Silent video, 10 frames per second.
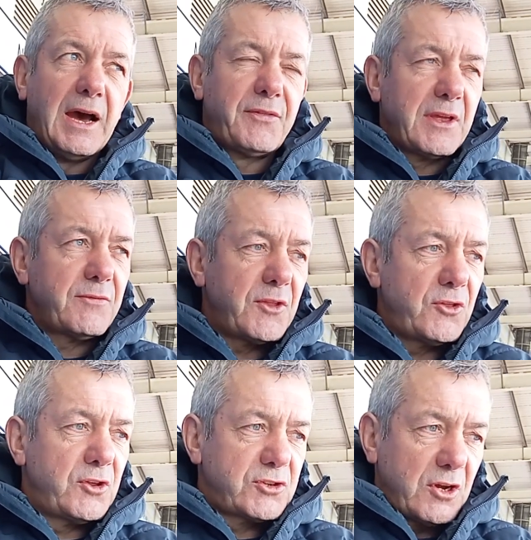I think
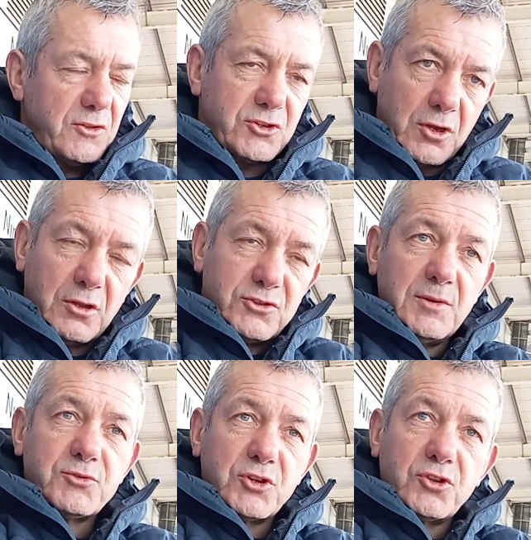the
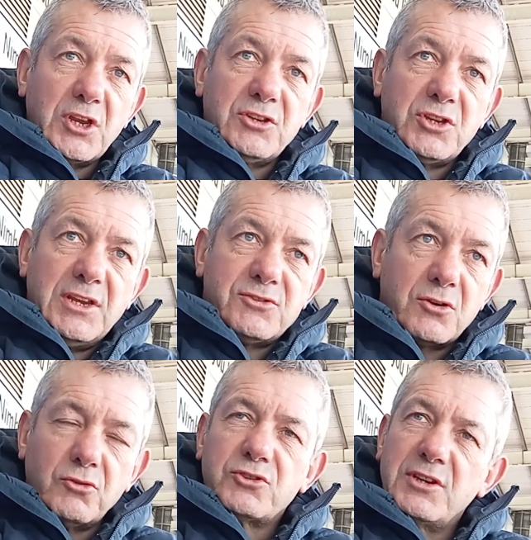scholarships it's a
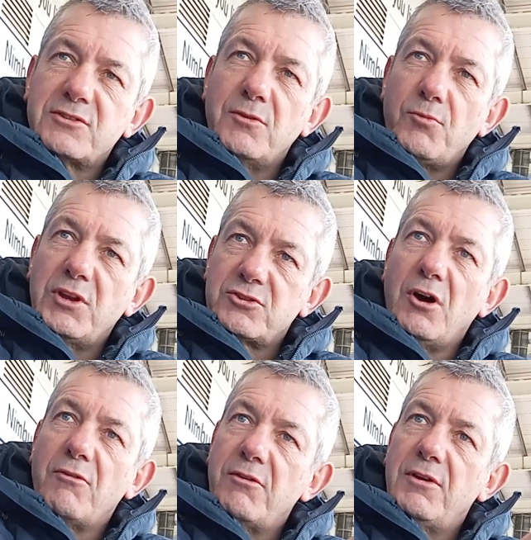good system, but it's
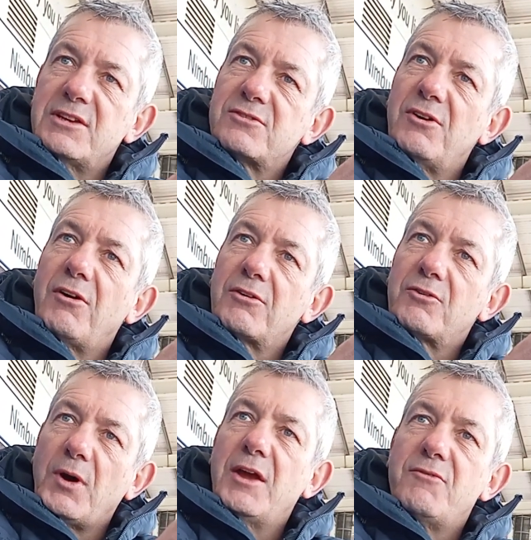not
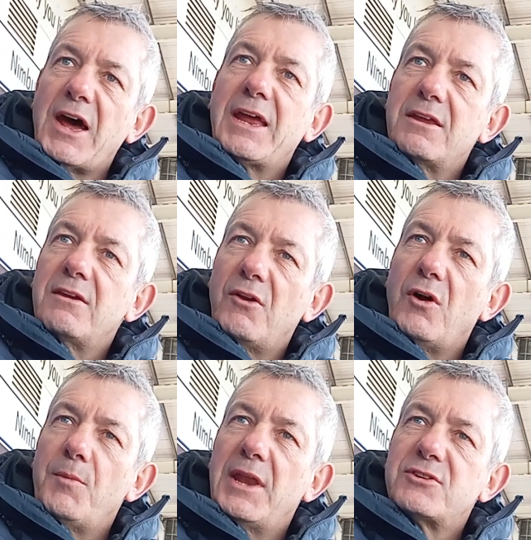quite right. You know
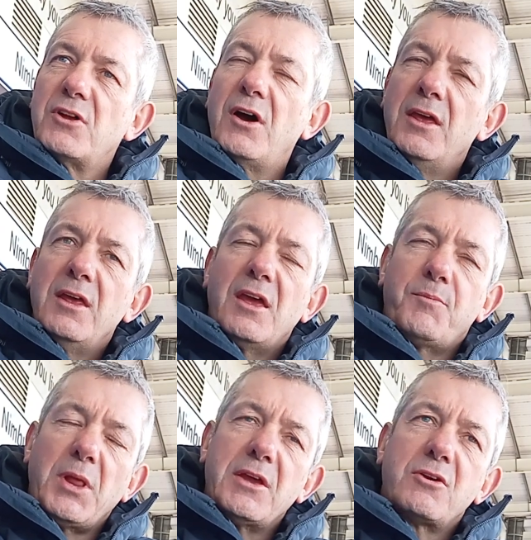what I mean? It's not. The
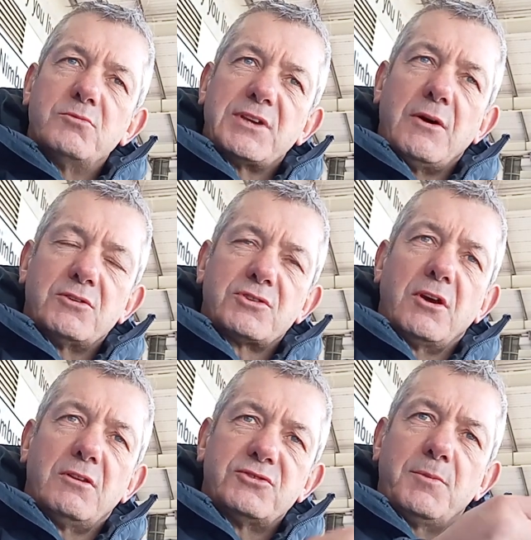player comes out of
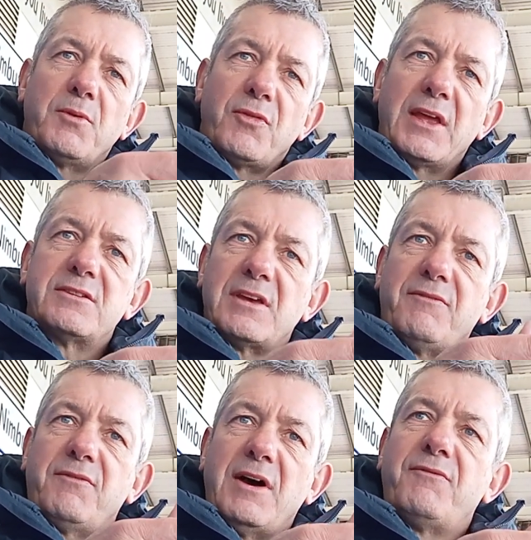scholarship and thinks I've
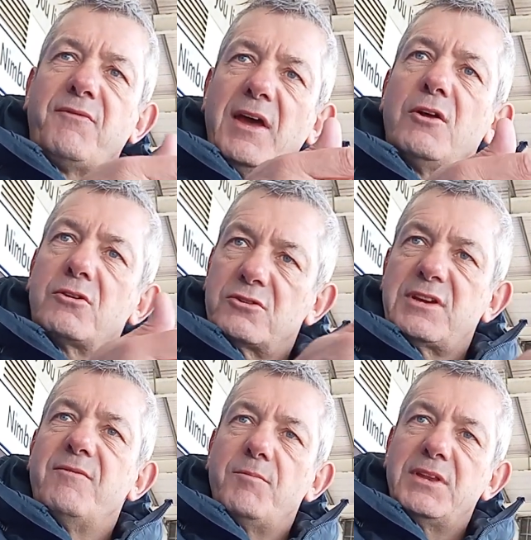failed because
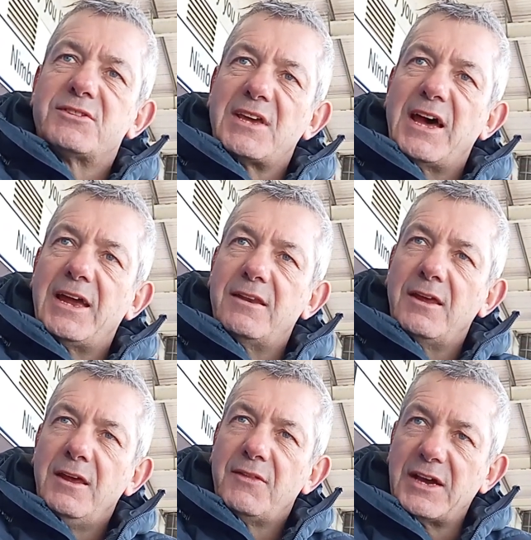I haven't been signed.
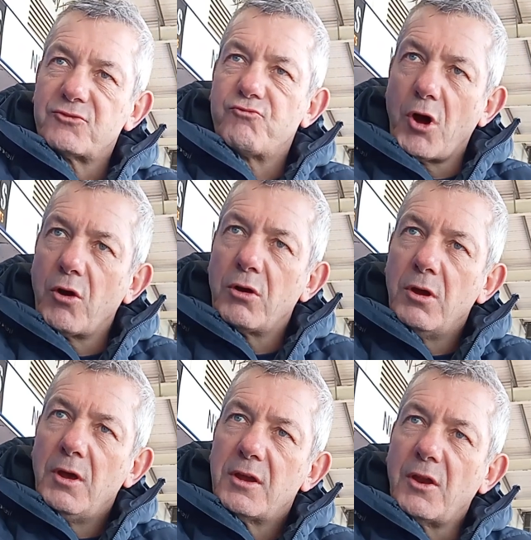That's wrong.
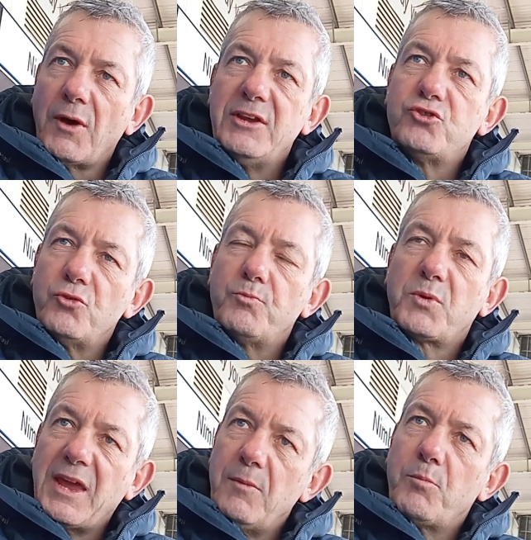You know, he should
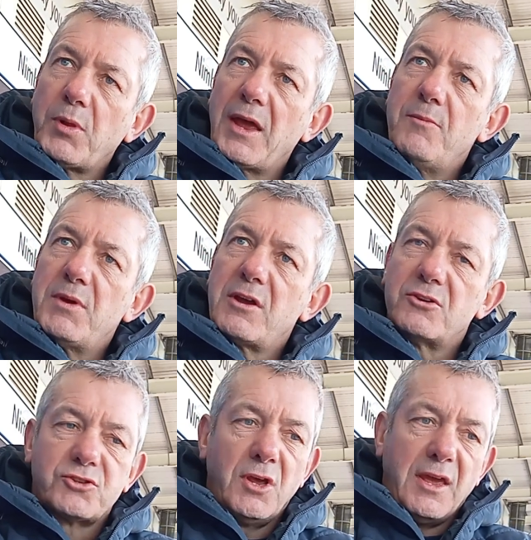keep playing,
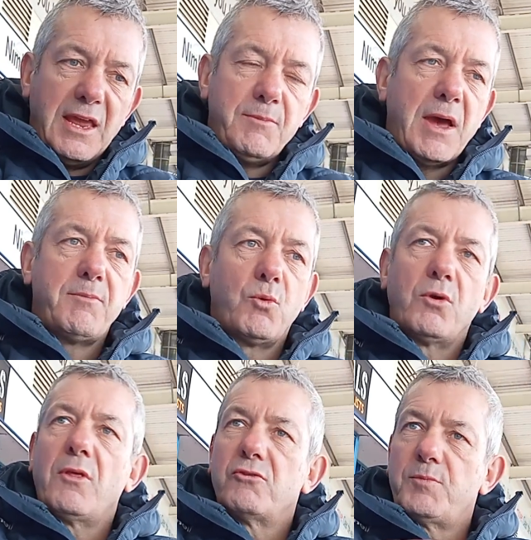because he might be
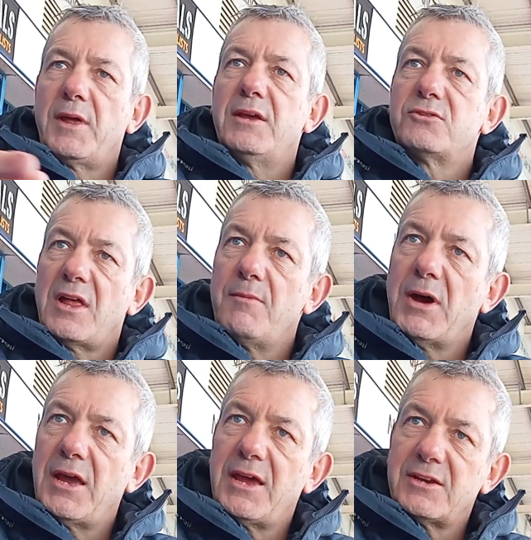one of those players like
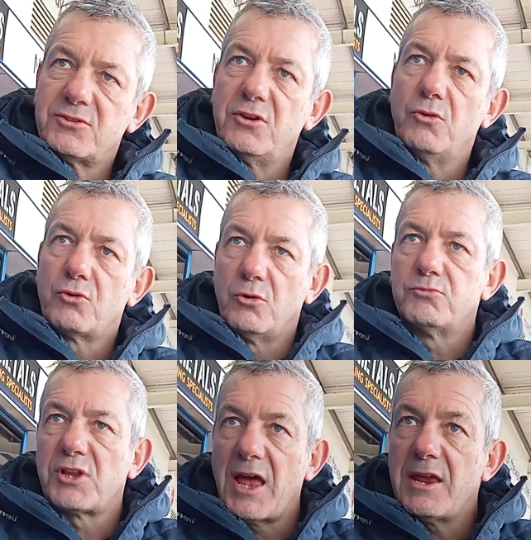Matty Ashton who
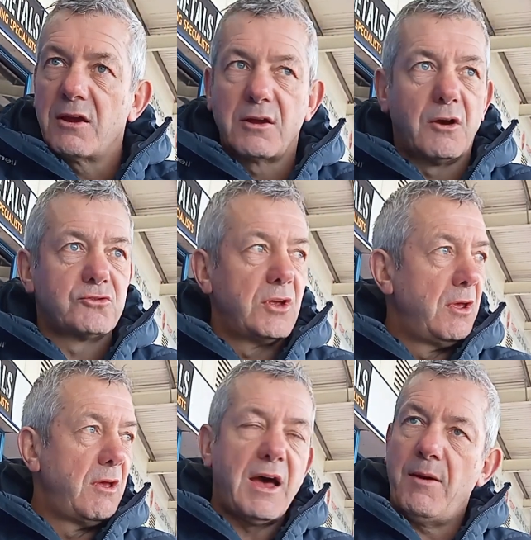comes late and goes,
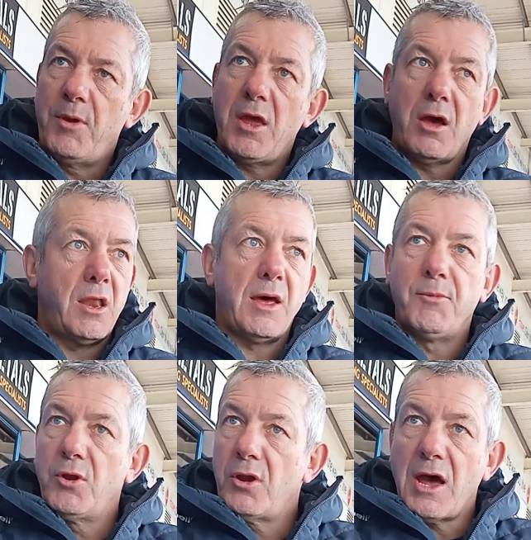I'm here, and
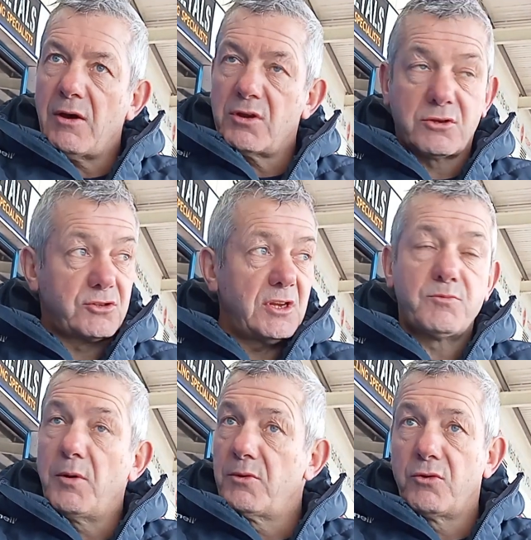I'm out, because he's
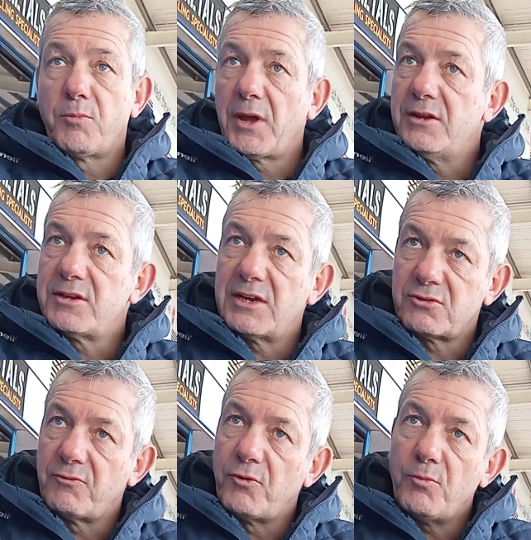probably going to play
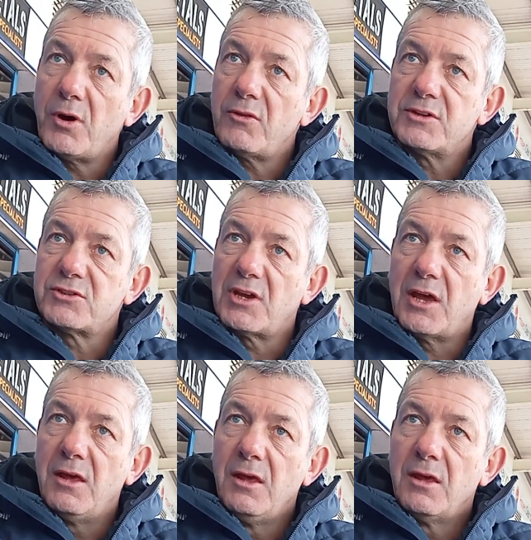international football this
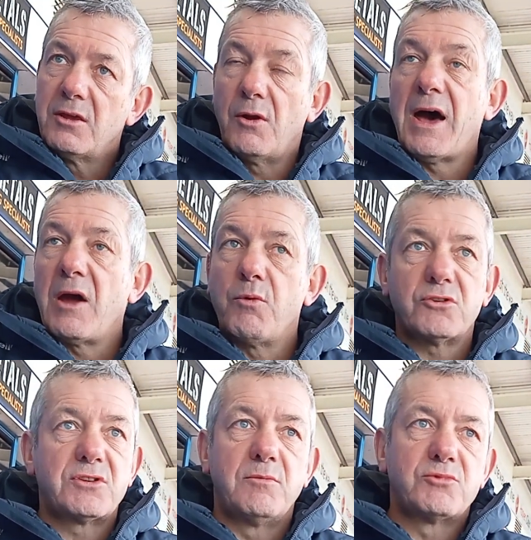year. You know, I
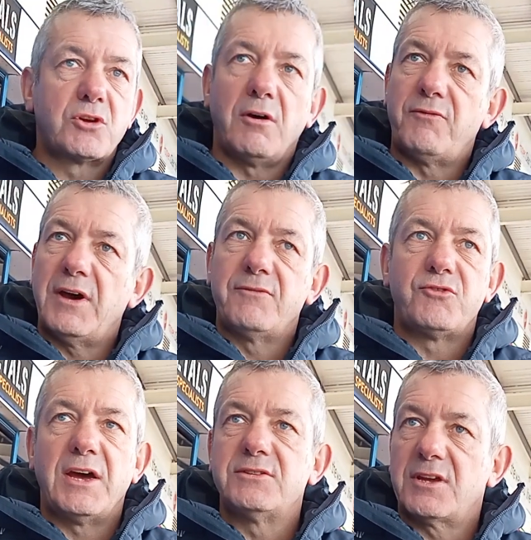watched him score 5
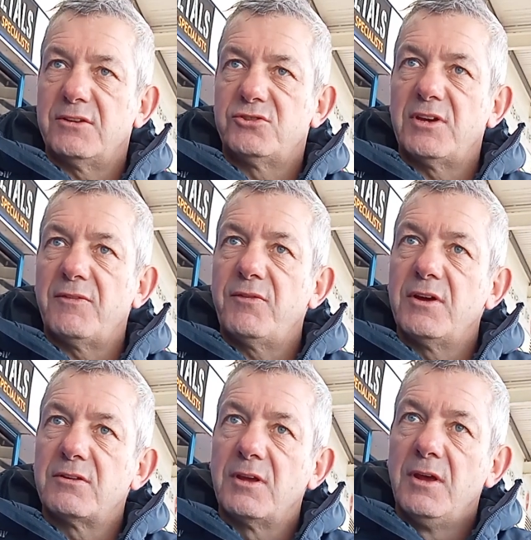tries against
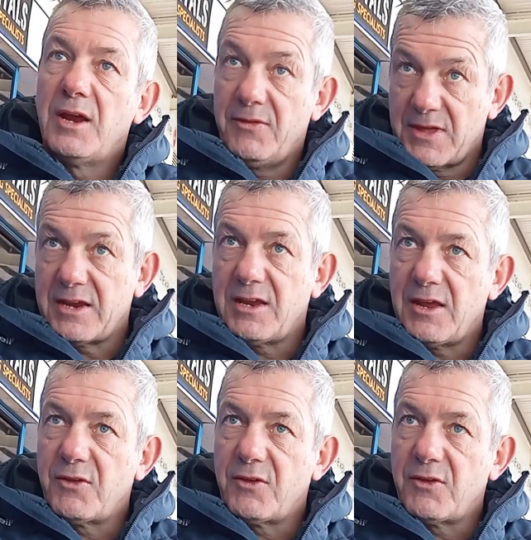Sheffield in that year.